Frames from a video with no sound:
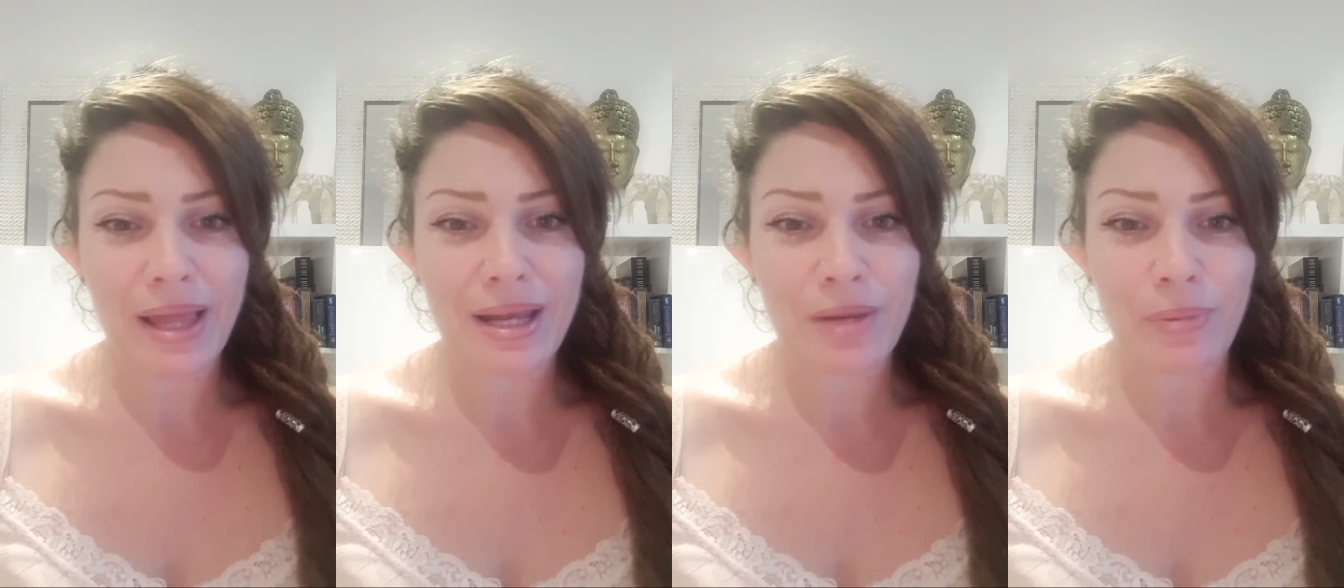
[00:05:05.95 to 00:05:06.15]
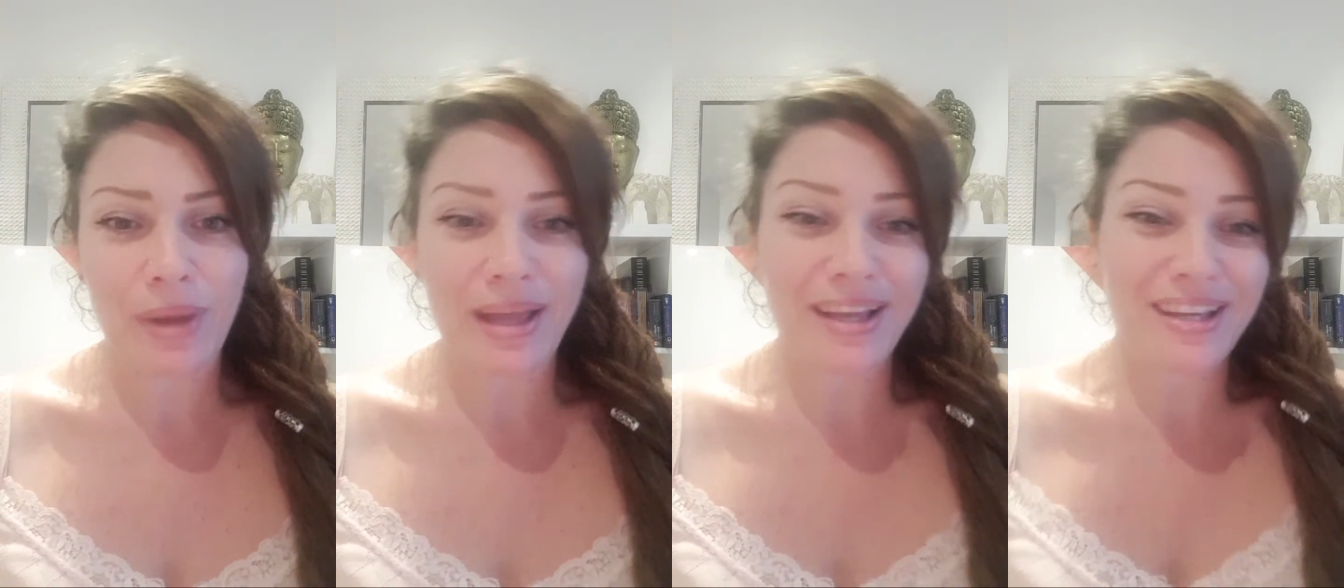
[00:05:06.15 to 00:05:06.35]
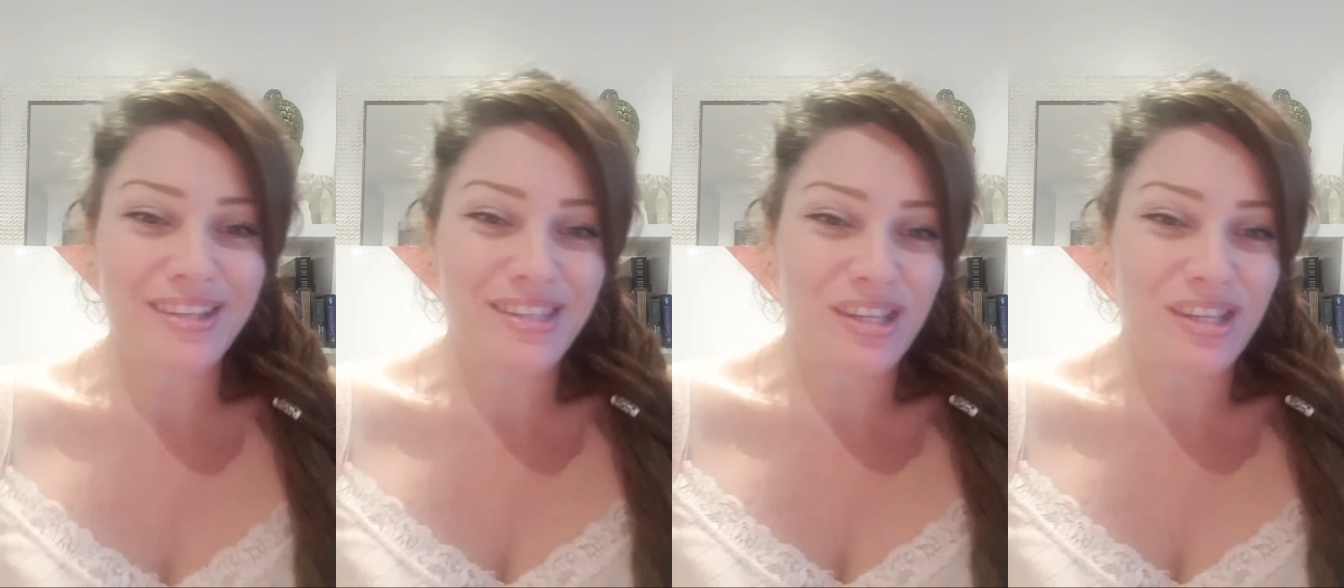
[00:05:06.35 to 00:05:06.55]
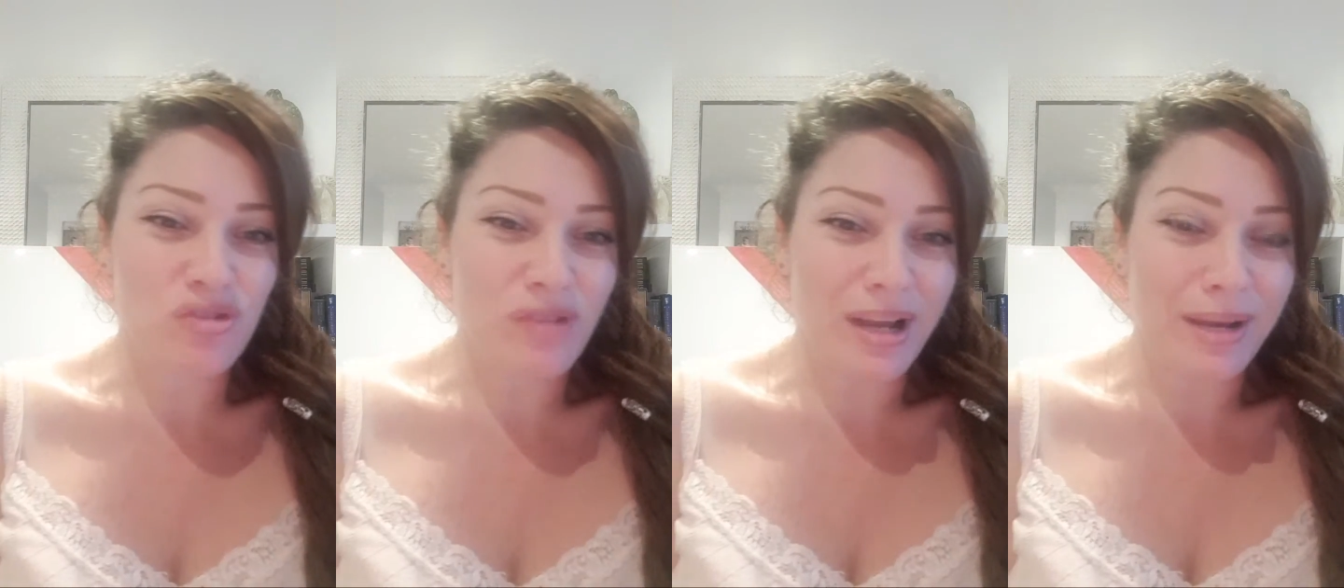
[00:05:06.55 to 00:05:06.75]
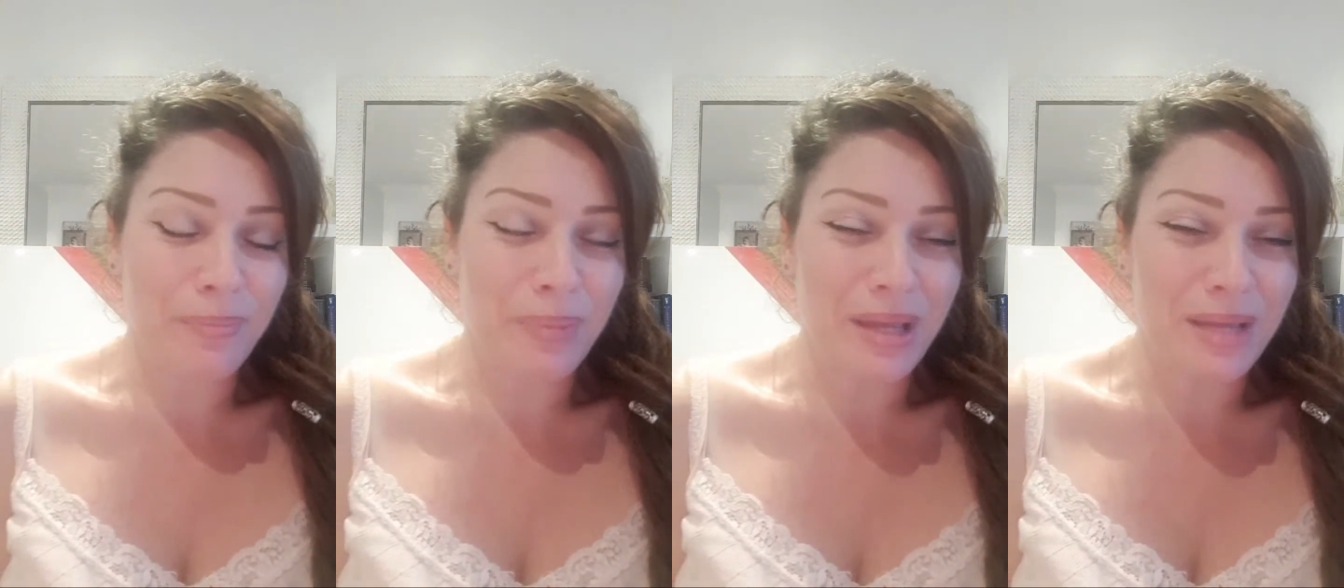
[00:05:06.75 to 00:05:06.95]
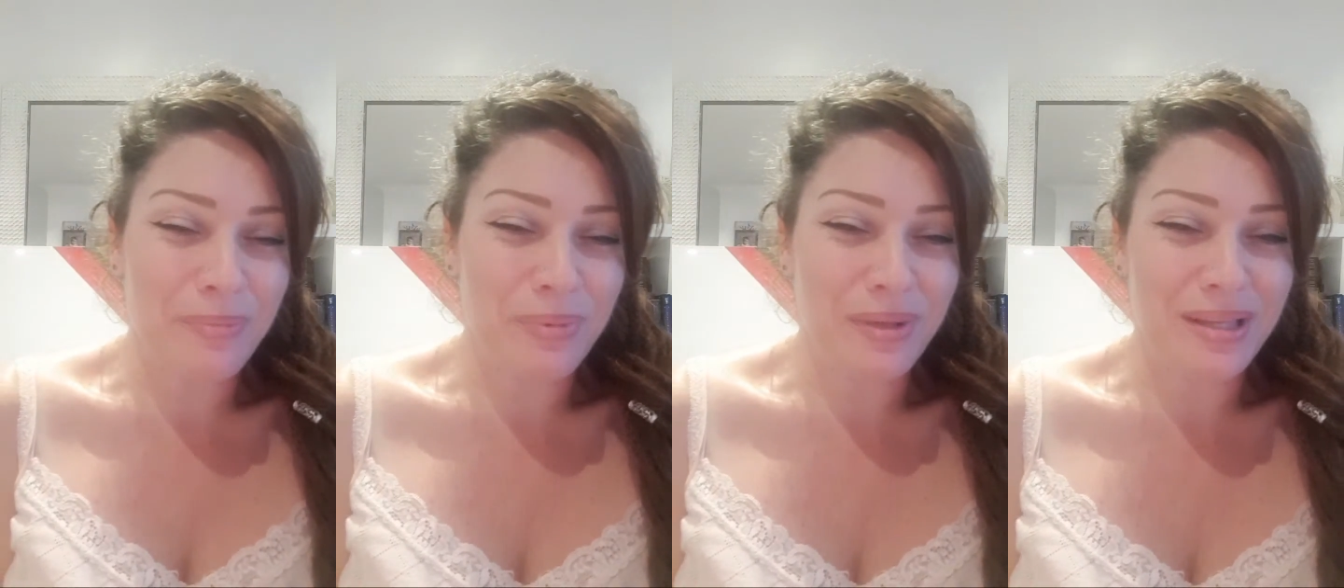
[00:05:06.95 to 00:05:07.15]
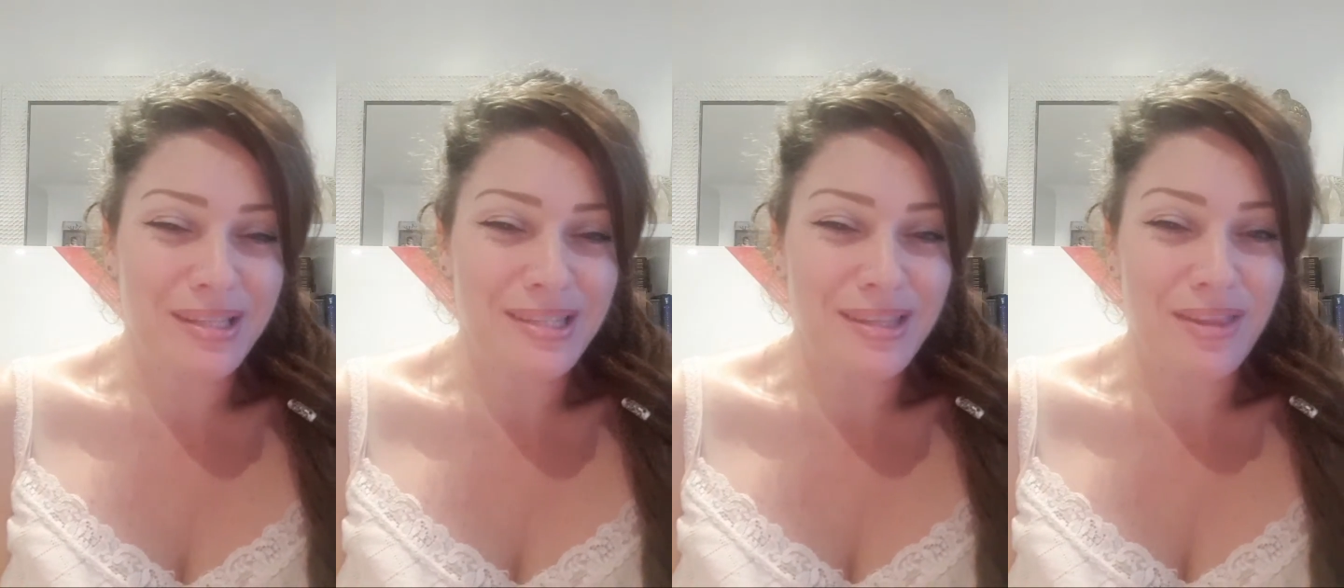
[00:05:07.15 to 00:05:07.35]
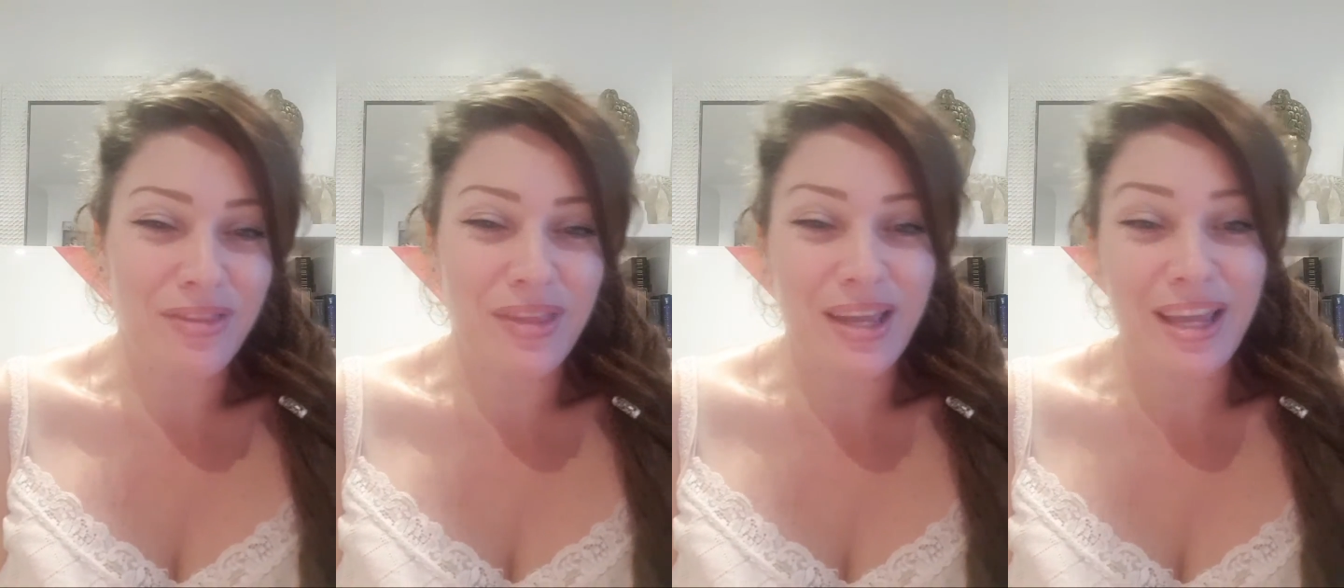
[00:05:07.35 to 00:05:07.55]
anyway because they drag people
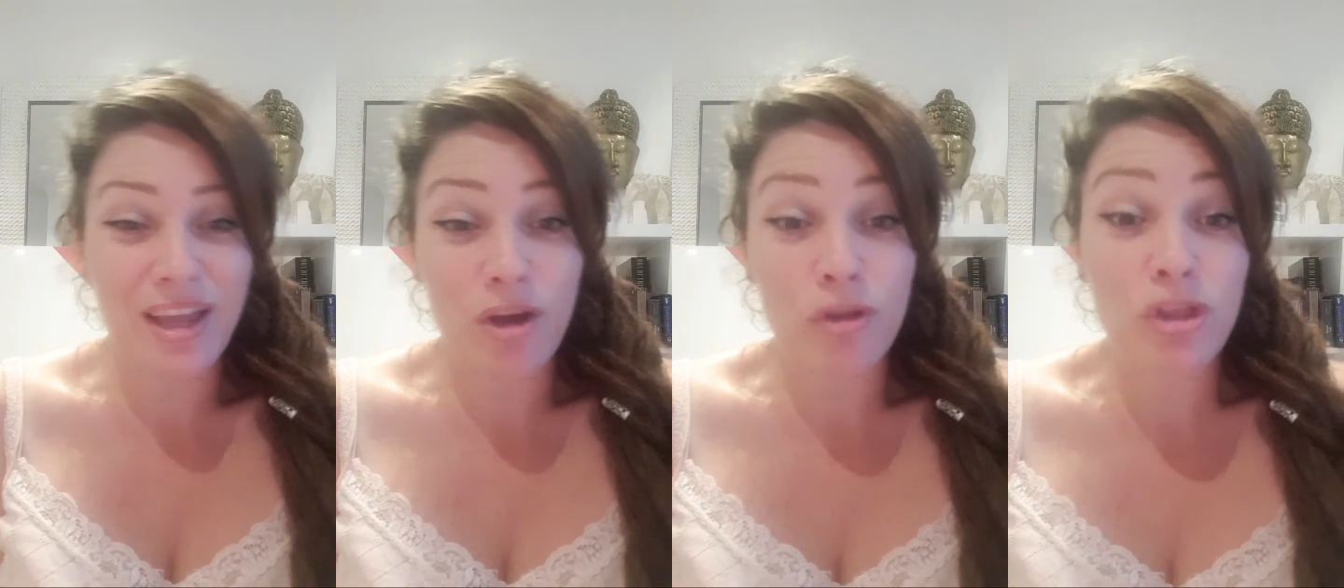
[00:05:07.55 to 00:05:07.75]
into the thinking,